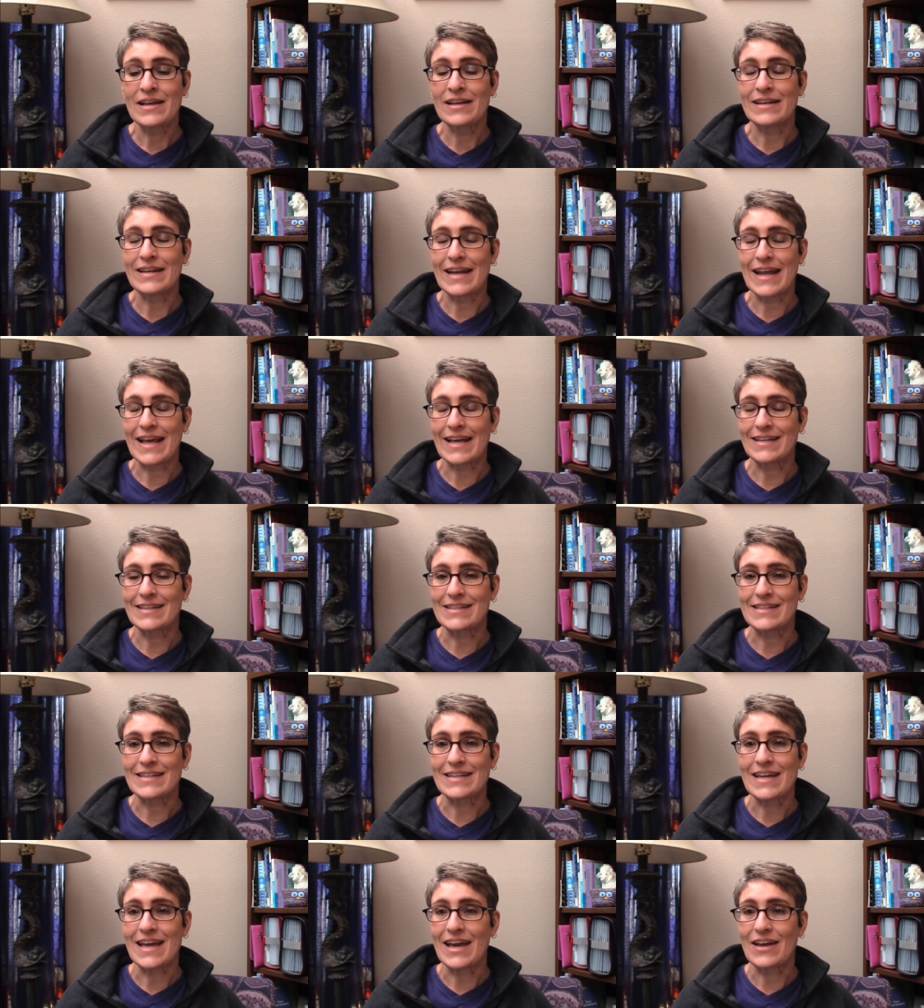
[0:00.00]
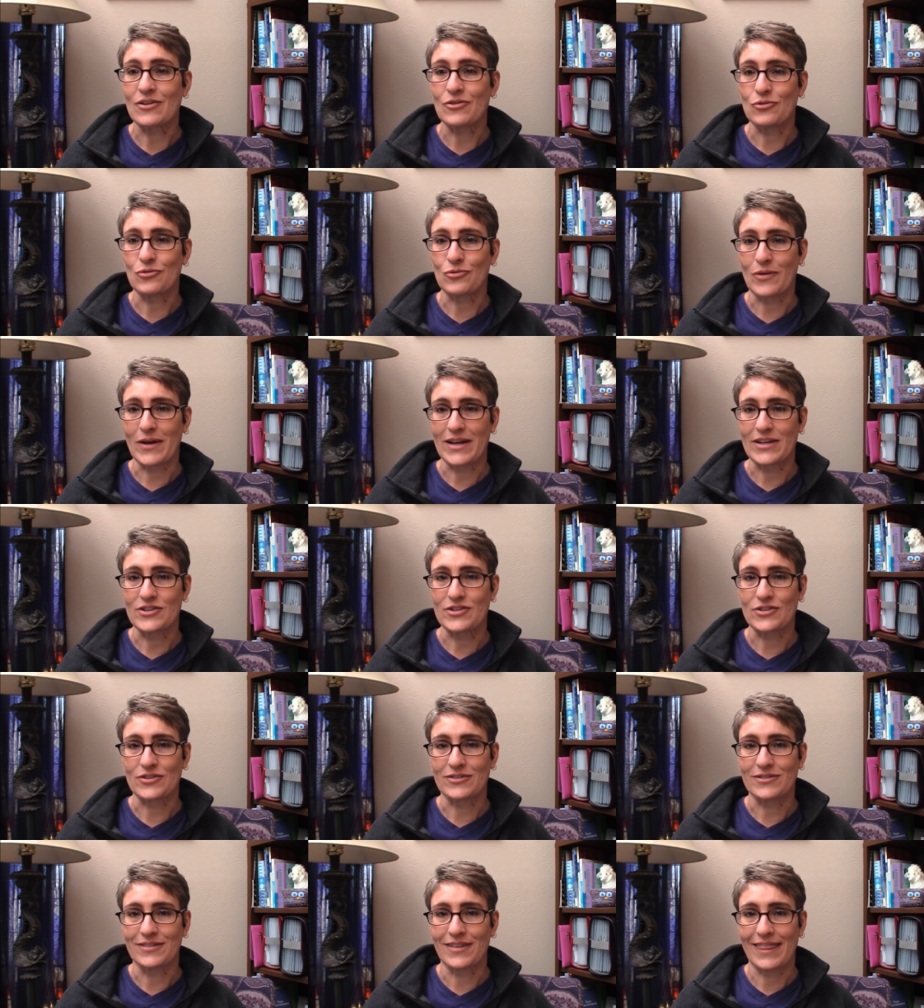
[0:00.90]
Nancy, and
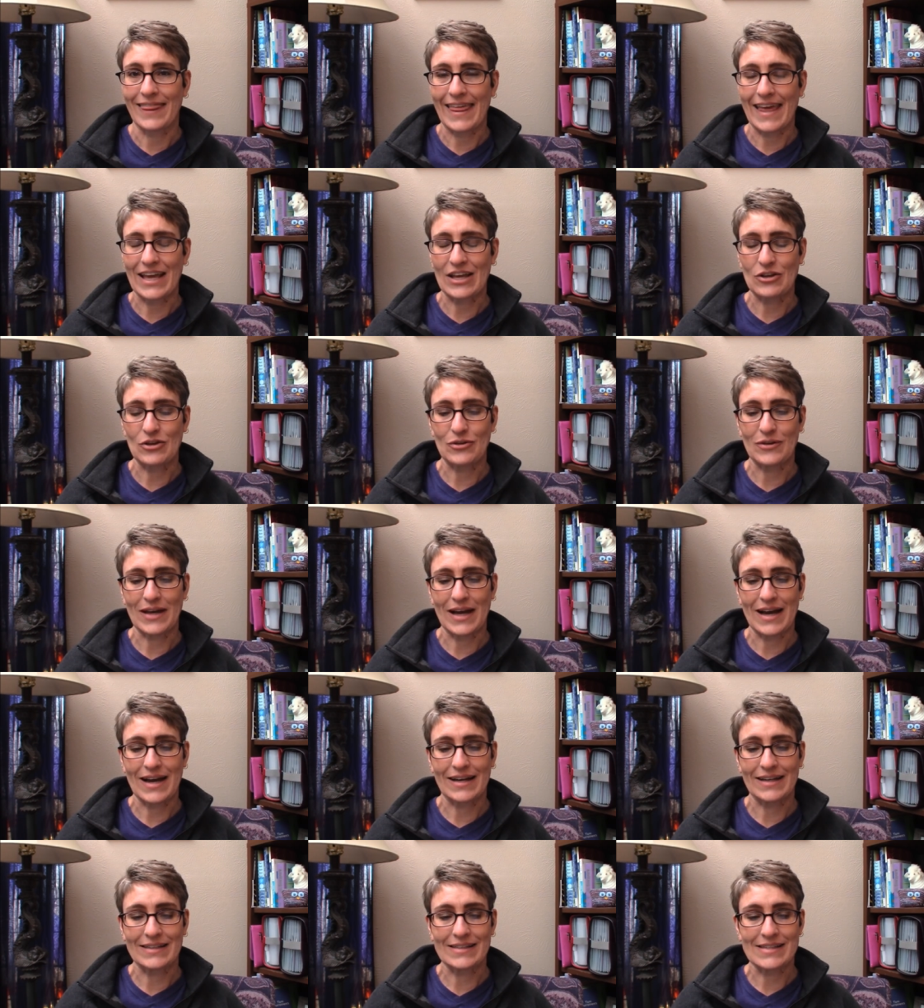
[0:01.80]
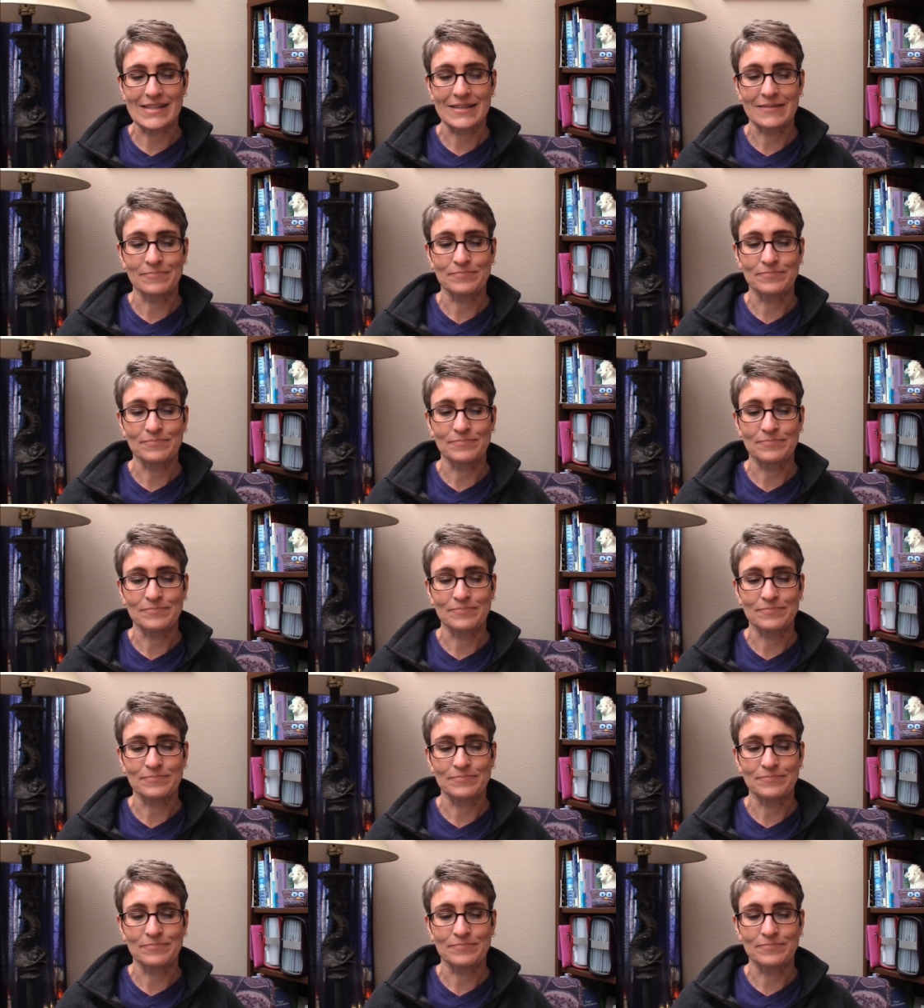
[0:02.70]
Rachel. Thank you guys.